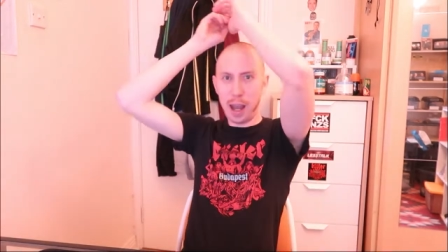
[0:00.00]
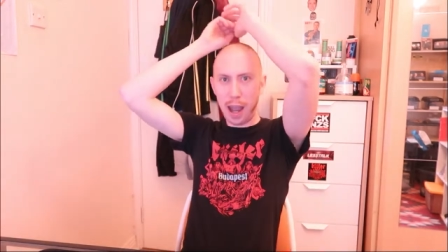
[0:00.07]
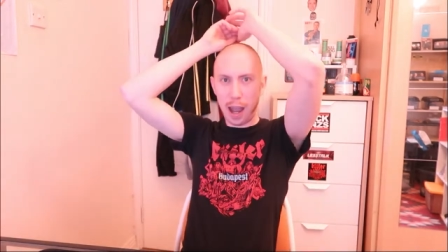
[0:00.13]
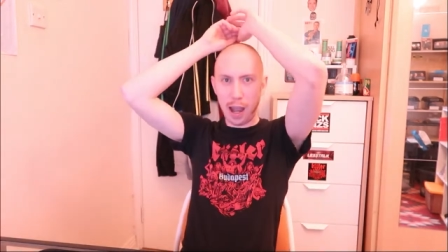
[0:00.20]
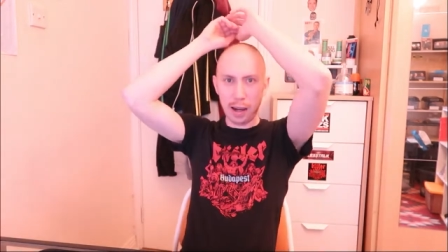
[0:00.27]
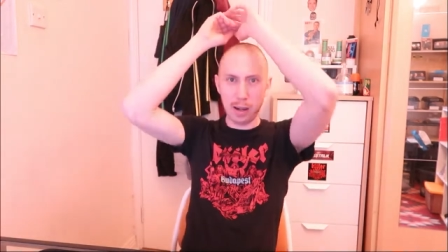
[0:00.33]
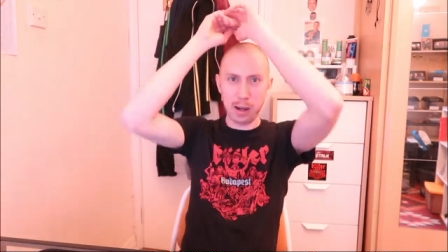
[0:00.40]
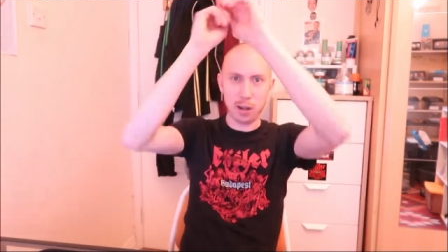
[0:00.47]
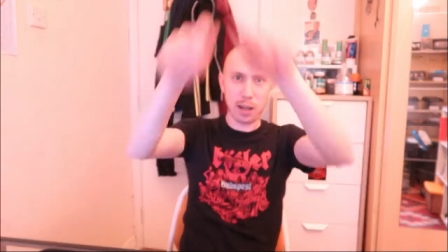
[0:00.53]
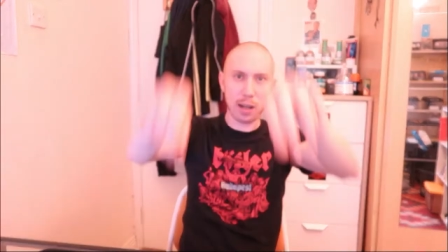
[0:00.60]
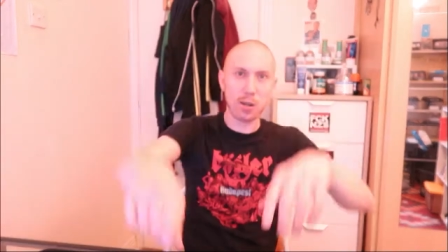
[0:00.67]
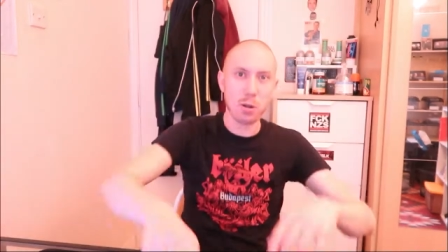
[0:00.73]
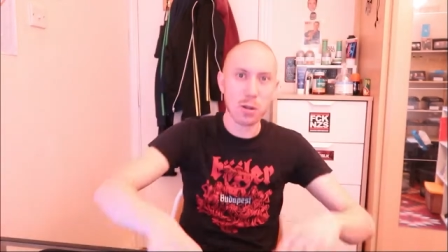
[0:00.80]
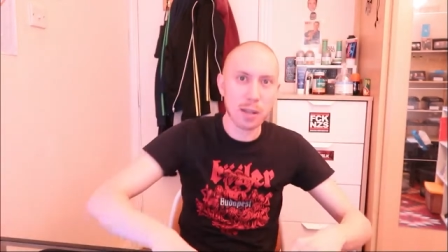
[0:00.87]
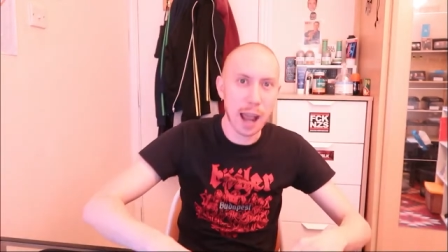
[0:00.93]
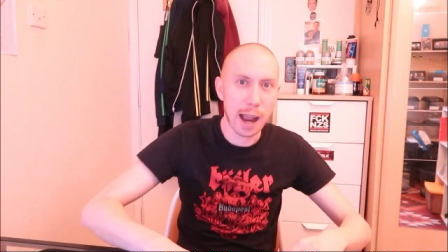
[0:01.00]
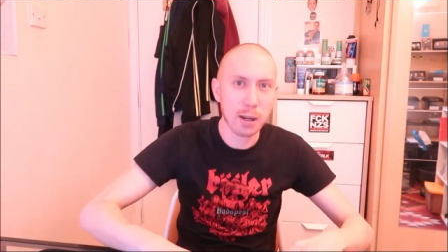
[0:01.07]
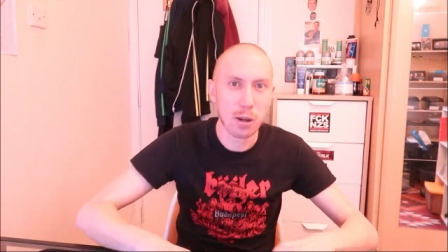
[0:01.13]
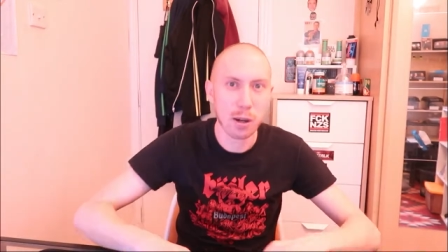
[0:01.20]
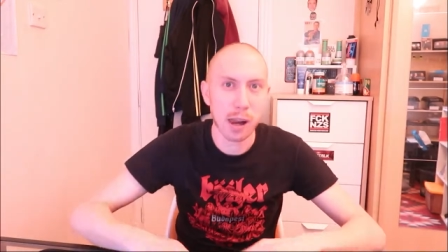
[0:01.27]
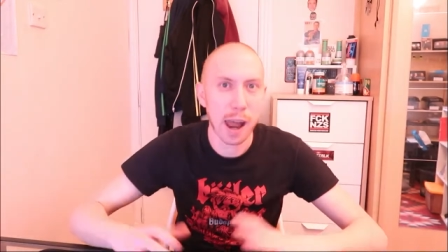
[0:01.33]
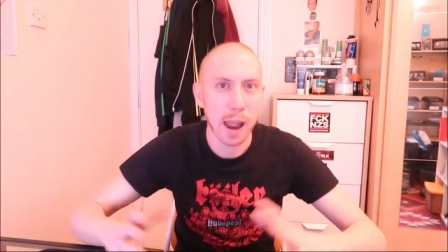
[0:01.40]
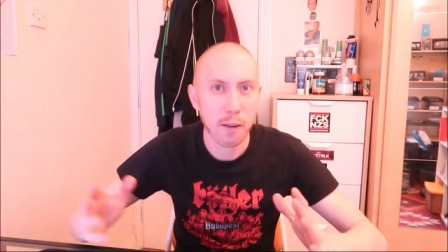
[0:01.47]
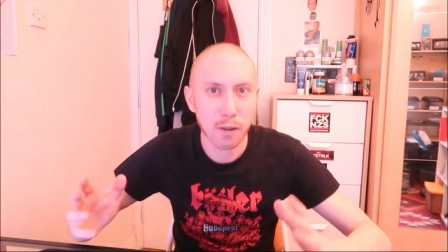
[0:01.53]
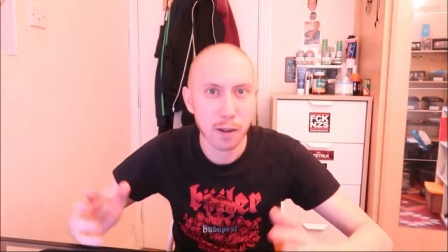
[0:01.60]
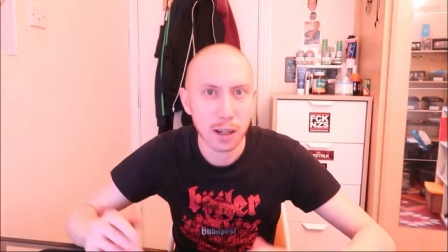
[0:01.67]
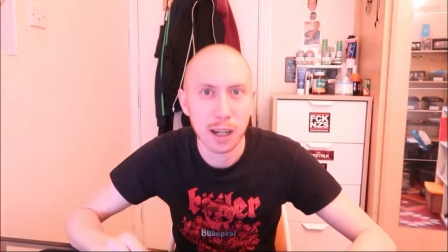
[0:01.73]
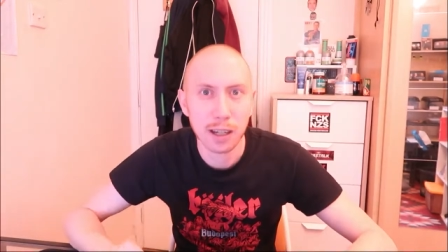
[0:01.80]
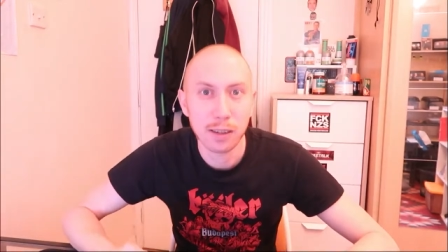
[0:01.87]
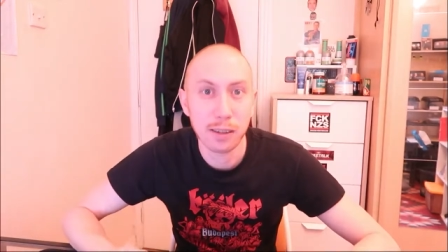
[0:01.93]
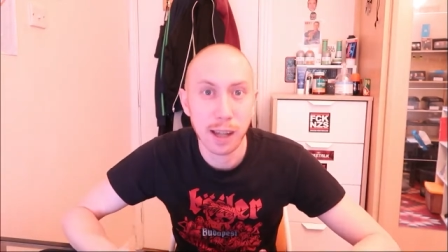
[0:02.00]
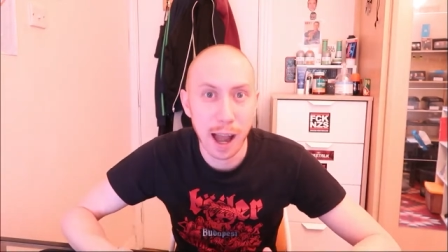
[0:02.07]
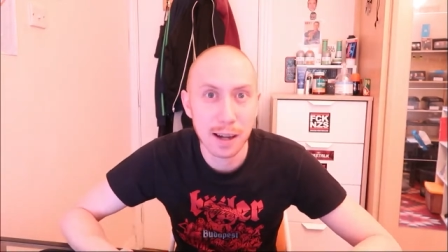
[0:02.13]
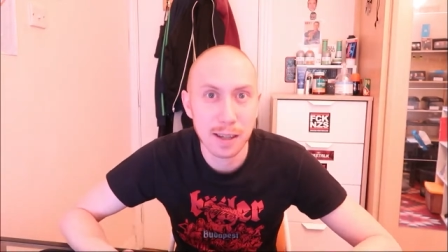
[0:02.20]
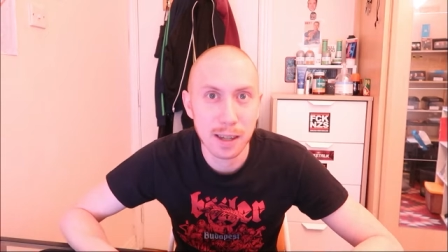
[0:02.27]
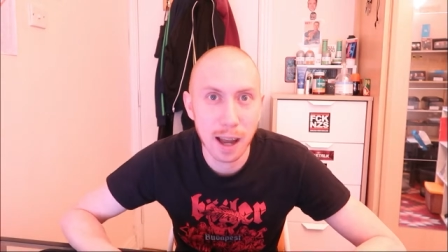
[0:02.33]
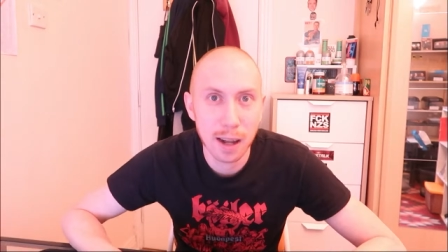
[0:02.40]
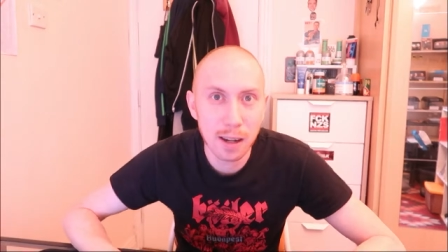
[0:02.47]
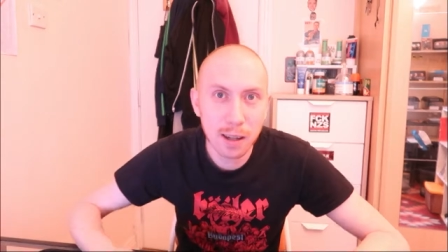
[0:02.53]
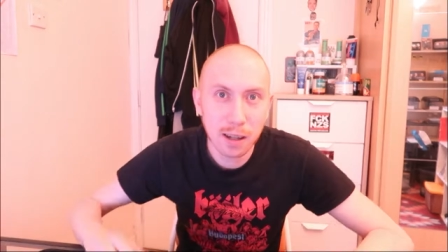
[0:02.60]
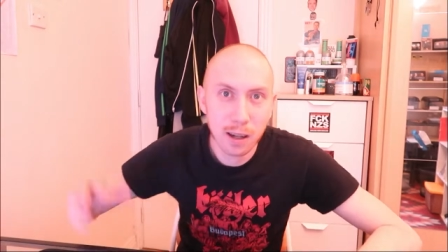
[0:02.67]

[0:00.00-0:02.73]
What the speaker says: and you can just actually like fucking Tarzan,